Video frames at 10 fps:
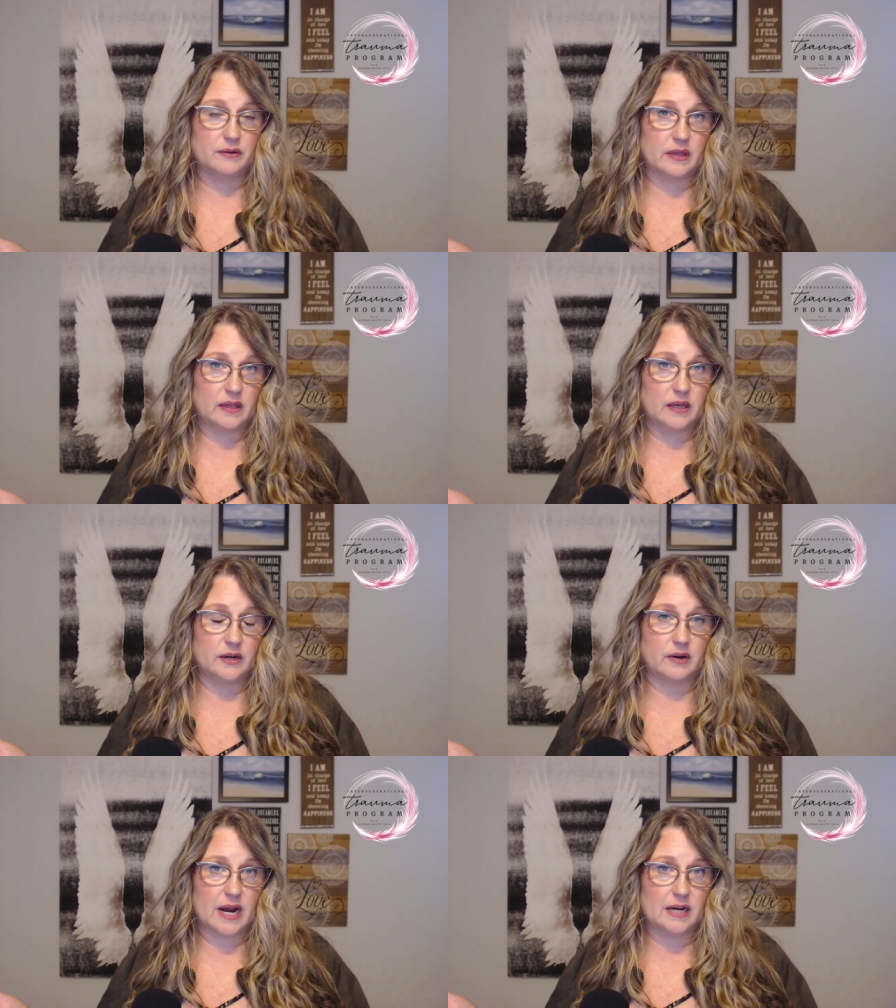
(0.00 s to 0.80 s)
than the
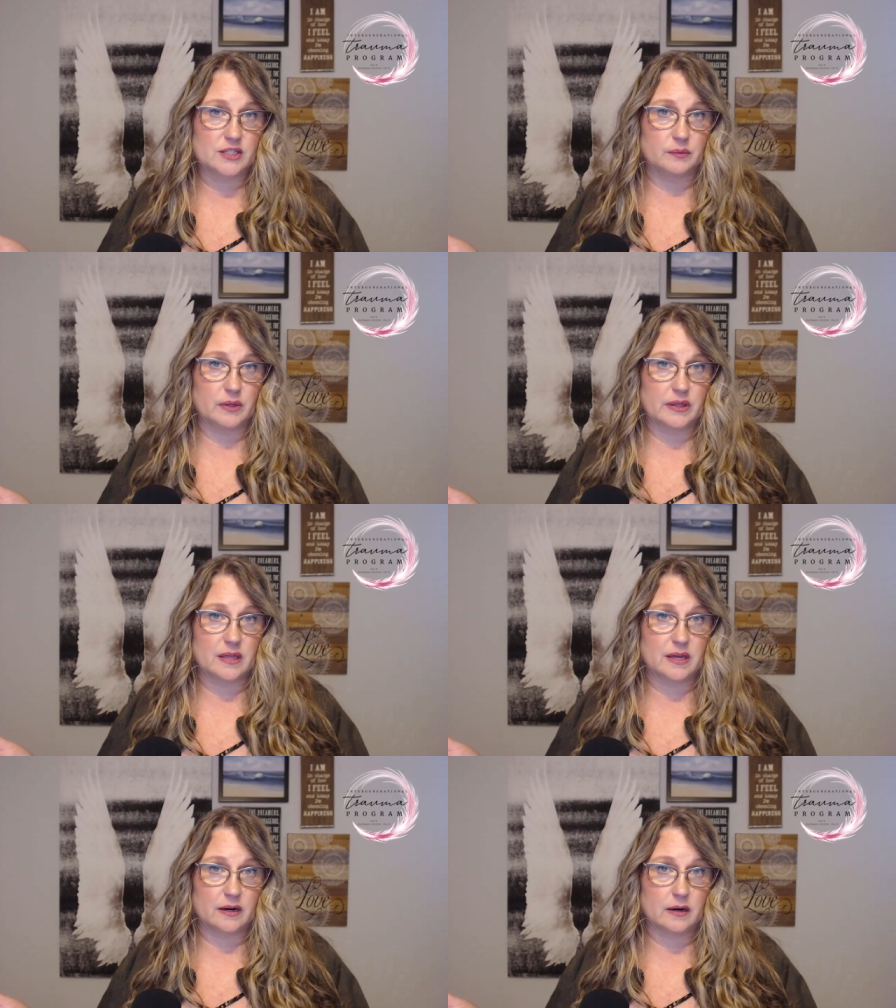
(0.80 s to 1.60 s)
interaction with the
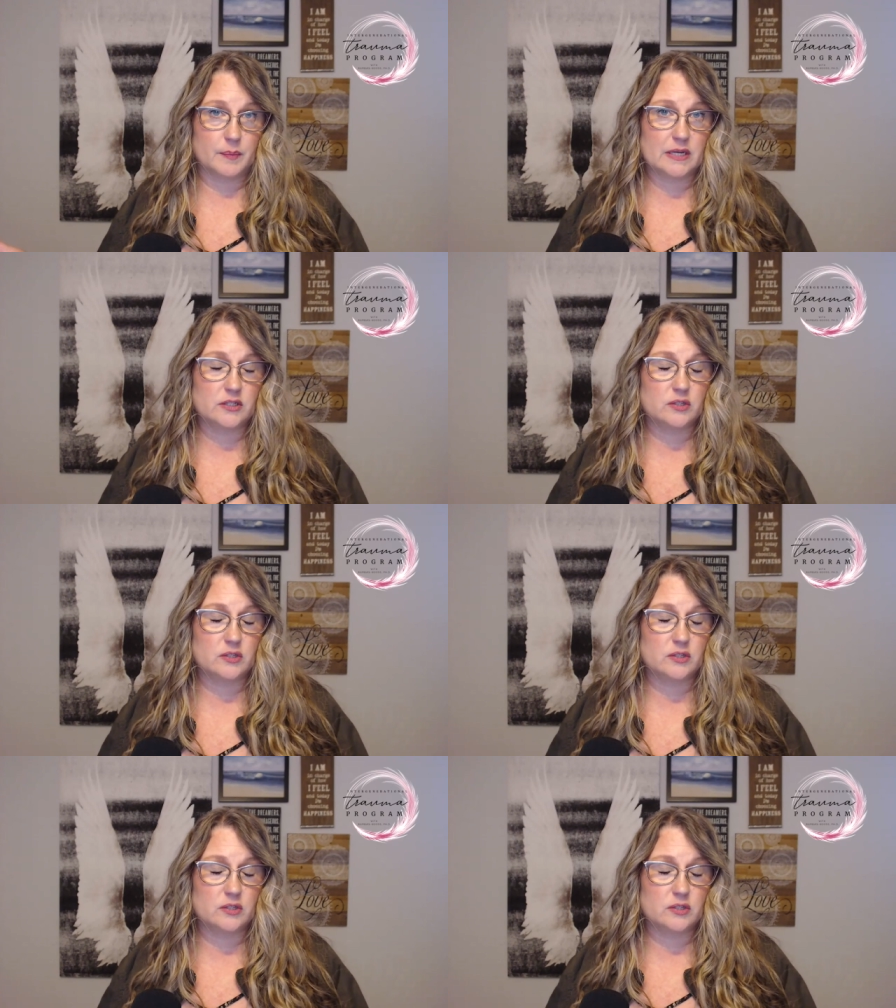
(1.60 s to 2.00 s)
therapist.